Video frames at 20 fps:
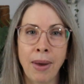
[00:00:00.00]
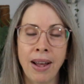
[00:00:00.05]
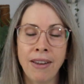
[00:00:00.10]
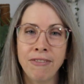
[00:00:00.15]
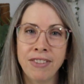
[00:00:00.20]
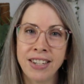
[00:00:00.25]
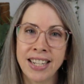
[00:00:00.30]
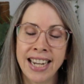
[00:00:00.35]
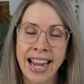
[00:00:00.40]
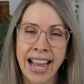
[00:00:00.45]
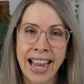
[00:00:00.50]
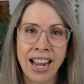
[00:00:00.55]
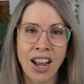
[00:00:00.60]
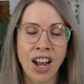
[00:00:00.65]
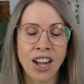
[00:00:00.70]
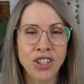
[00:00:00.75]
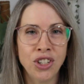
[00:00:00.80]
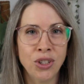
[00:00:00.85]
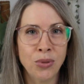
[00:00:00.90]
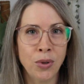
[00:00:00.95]
But for today,
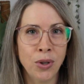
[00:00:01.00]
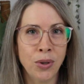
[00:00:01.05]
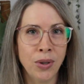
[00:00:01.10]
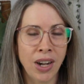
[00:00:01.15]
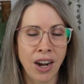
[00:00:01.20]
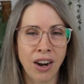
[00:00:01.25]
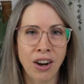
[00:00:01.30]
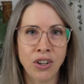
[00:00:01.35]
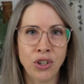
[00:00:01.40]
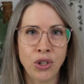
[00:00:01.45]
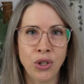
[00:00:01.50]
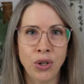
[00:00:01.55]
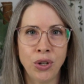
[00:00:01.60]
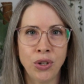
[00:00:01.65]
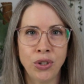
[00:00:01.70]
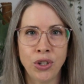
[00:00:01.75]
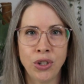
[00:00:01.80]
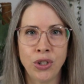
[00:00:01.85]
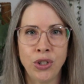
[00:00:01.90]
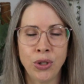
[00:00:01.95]
I just want to encourage you
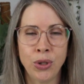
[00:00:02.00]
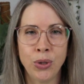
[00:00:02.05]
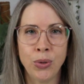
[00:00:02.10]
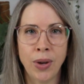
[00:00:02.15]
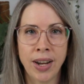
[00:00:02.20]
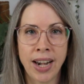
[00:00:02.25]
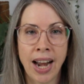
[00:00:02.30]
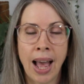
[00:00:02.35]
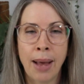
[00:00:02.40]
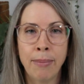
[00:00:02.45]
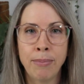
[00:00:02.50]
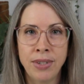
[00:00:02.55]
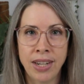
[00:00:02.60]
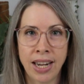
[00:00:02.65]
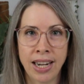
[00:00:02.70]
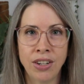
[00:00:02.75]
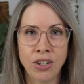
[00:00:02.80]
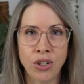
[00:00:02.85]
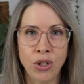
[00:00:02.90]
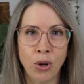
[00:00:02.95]
to do an
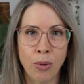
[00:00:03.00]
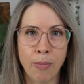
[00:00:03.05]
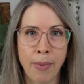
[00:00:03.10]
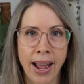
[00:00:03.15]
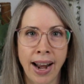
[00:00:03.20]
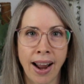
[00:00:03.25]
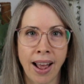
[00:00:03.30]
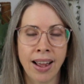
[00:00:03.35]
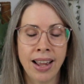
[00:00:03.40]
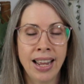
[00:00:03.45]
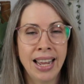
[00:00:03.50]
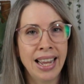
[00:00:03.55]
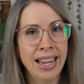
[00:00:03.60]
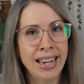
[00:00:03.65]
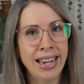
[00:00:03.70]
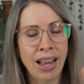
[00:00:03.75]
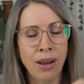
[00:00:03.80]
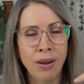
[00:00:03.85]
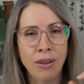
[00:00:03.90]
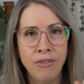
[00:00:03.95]
update to your banner.
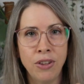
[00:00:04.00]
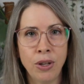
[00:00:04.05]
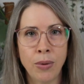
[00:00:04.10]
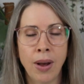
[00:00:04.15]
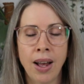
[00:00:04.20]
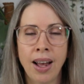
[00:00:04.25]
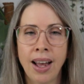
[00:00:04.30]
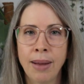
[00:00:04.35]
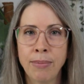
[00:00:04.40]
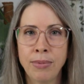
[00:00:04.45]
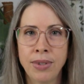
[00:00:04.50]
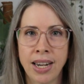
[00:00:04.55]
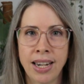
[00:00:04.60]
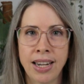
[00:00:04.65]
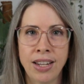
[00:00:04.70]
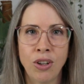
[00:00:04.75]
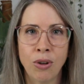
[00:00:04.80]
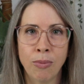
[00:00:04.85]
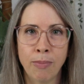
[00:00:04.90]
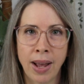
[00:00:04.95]
Now, if you are
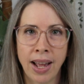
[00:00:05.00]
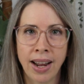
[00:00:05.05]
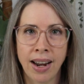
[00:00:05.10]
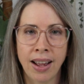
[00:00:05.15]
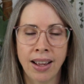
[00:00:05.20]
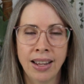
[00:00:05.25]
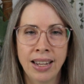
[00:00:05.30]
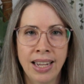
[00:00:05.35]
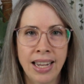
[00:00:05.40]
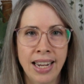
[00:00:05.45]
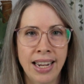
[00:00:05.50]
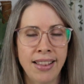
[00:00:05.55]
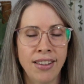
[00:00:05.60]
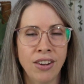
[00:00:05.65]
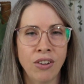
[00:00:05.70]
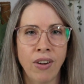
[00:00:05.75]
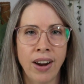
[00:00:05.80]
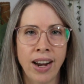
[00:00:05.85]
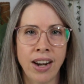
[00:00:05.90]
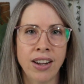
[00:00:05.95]
updating your banner, it's
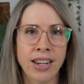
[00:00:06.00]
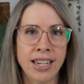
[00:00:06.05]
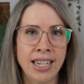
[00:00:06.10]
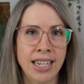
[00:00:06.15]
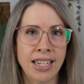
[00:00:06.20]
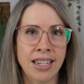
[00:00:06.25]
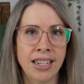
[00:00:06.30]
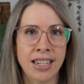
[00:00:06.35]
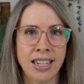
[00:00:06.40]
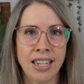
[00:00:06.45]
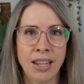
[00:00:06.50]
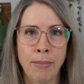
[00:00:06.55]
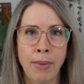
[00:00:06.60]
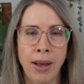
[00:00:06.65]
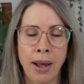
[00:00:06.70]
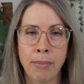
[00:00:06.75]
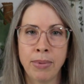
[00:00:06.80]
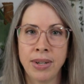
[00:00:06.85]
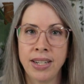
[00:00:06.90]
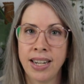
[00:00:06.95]
a great idea to think
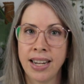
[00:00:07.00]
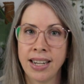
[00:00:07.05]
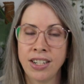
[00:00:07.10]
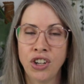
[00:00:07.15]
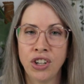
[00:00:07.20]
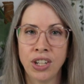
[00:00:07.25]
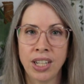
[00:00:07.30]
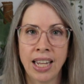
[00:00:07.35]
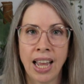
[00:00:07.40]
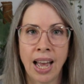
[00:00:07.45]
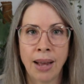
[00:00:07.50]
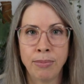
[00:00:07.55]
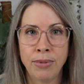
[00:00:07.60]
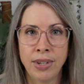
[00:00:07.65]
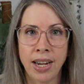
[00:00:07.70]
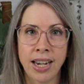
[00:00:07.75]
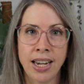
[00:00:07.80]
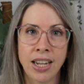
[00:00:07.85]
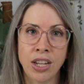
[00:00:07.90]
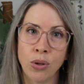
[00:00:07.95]
about potentially
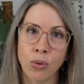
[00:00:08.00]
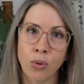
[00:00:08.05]
updating